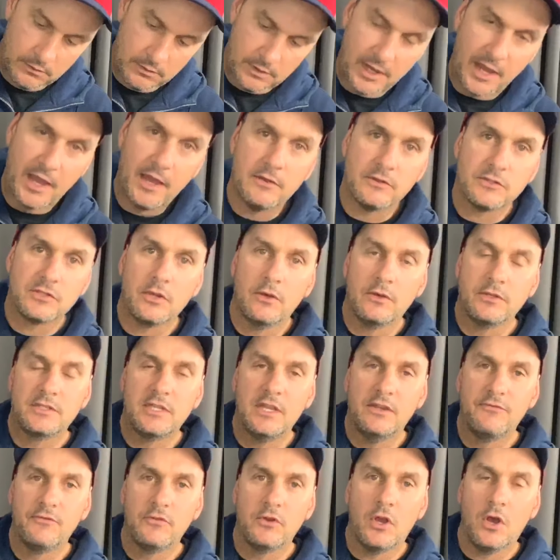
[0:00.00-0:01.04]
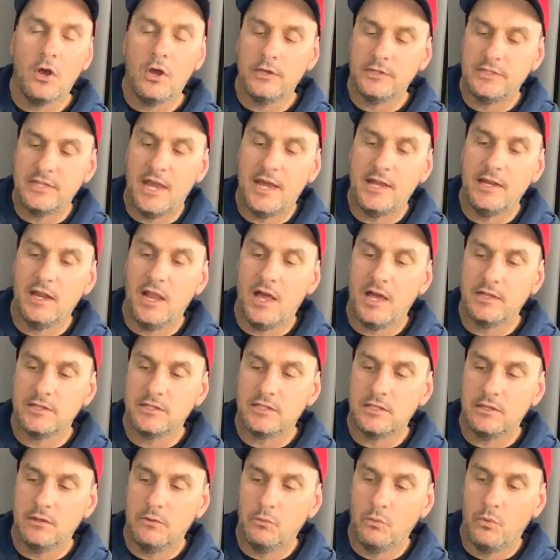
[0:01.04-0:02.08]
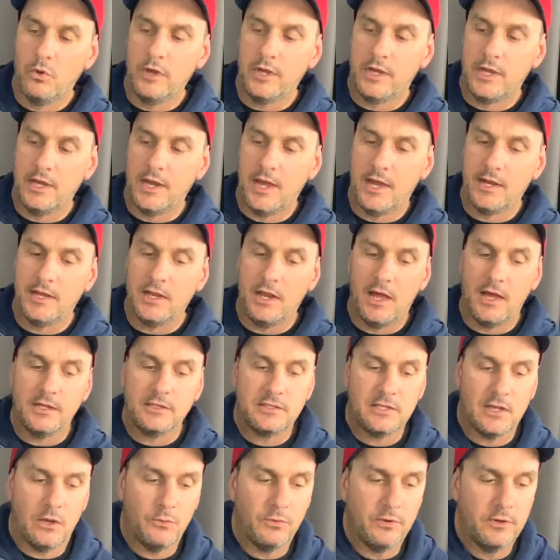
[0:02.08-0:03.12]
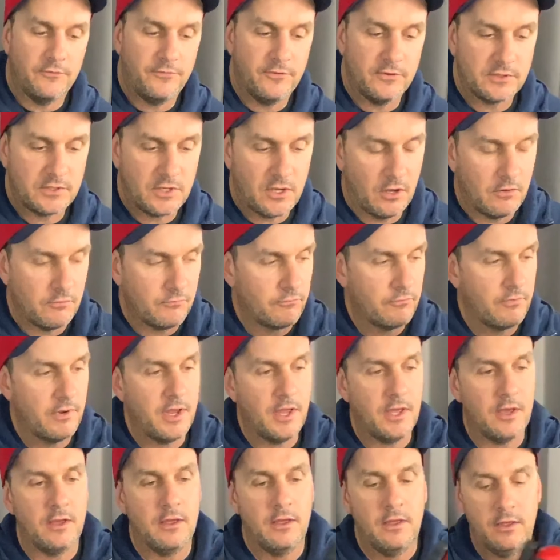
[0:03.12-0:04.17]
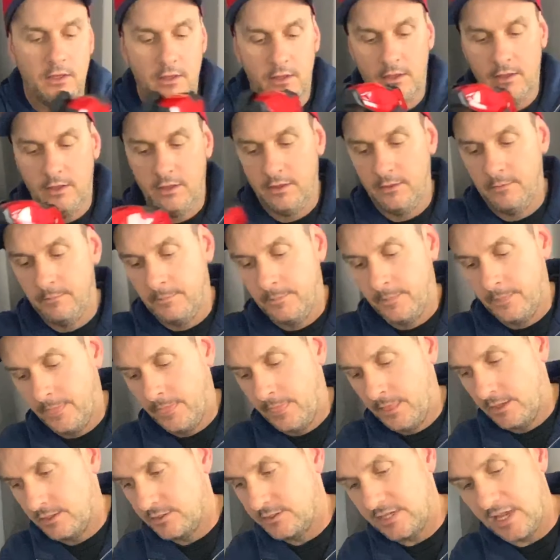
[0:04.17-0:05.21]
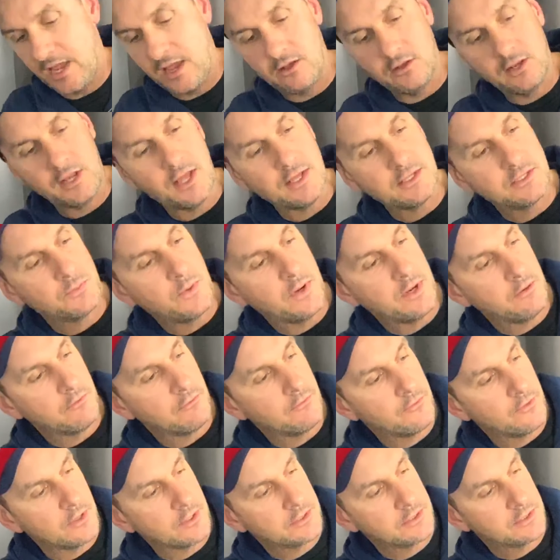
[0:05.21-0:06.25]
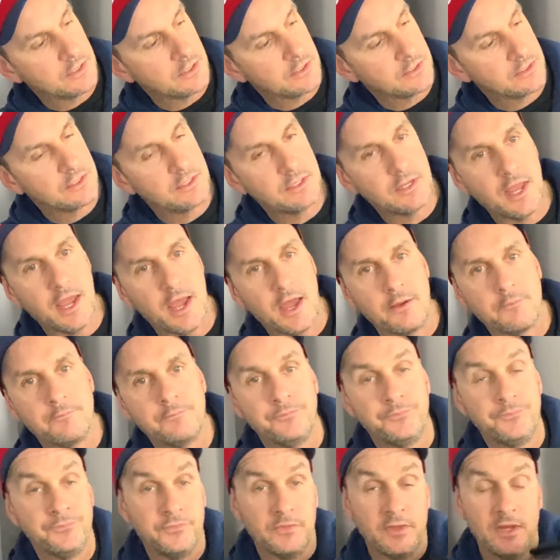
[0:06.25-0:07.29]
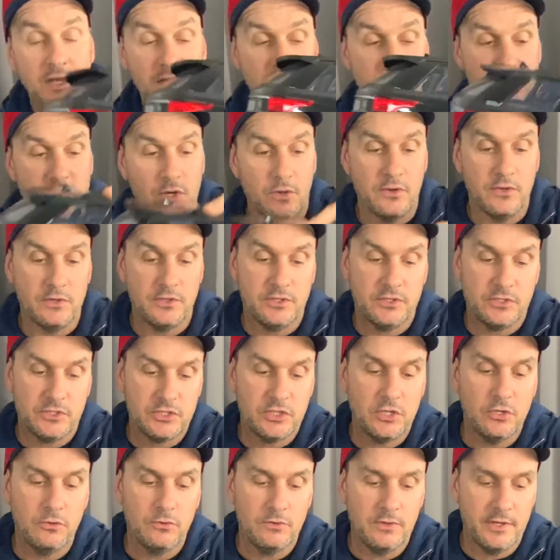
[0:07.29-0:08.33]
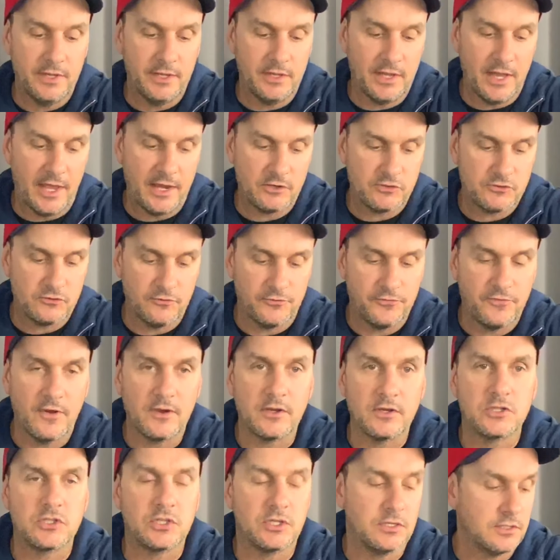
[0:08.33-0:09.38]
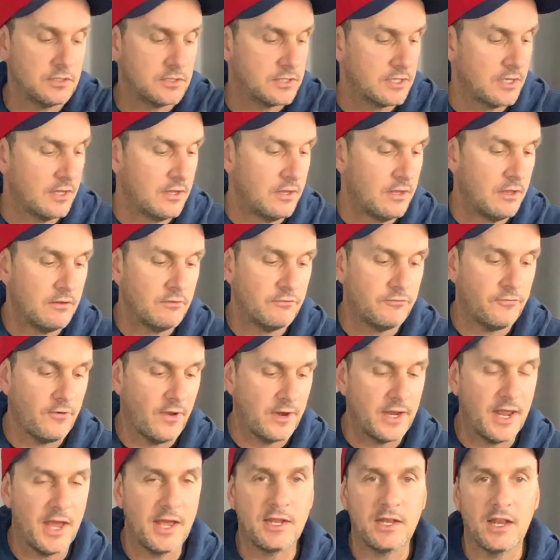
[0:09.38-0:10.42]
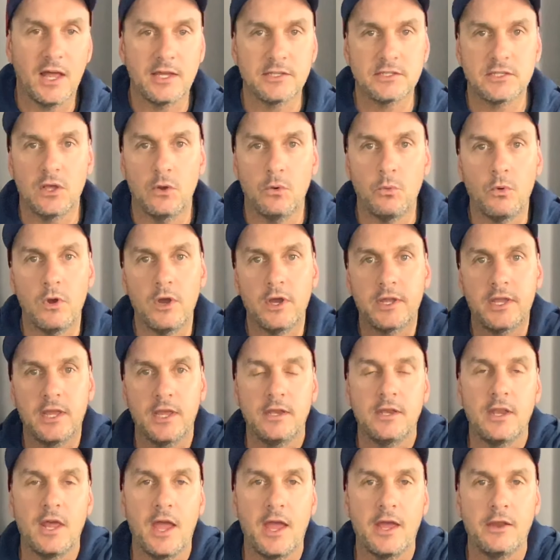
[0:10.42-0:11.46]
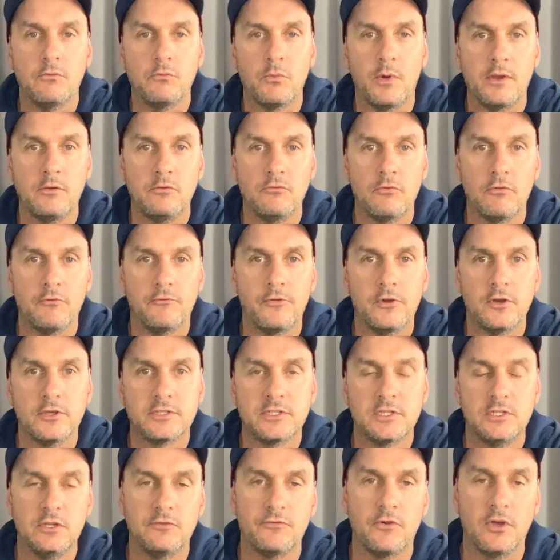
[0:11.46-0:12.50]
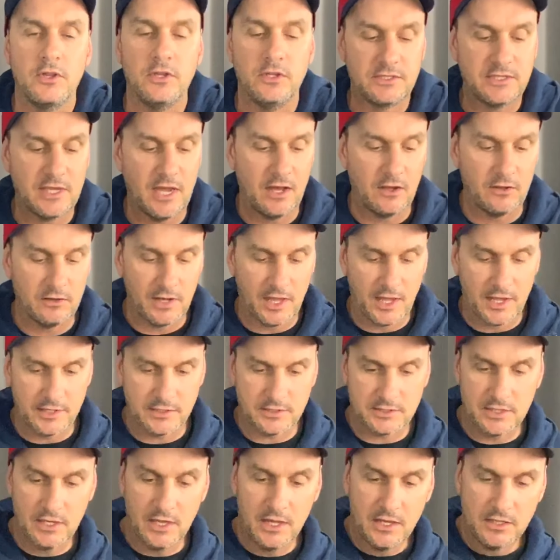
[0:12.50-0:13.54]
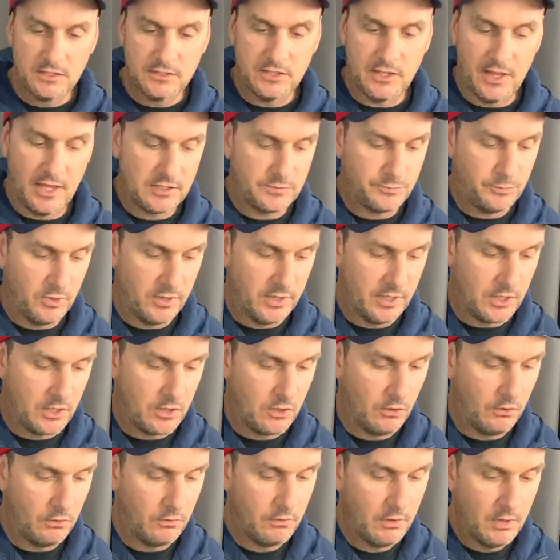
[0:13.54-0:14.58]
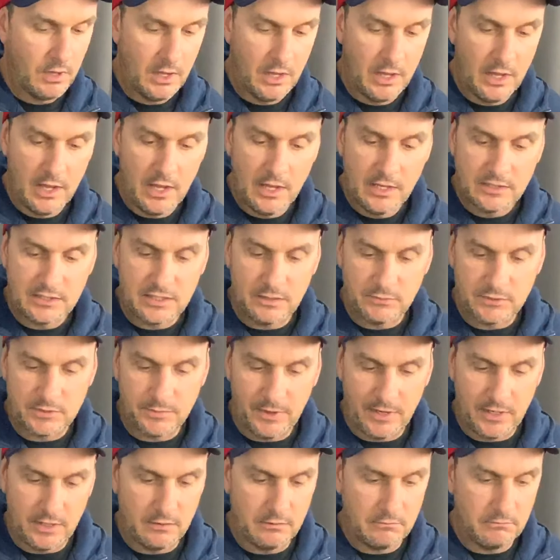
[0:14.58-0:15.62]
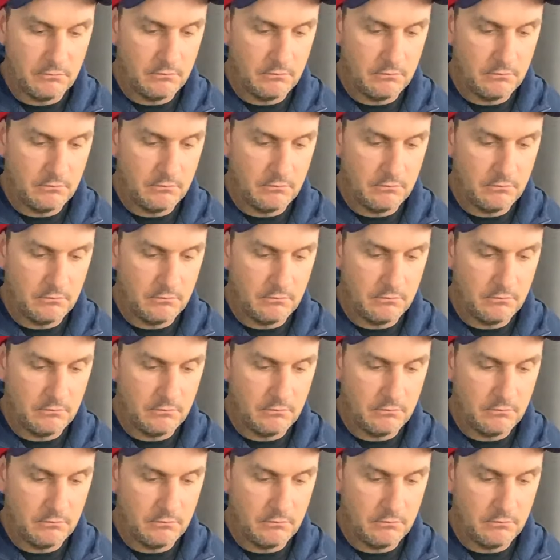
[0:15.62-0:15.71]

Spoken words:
Yep, so it's even got headlights, working headlights. I wonder if it's got rear tail lights when it reverses. Yeah, so two little extra functions, front headlights that work in, and when you're reversing you've got your tail lights. So that's pretty cool. Seems a bit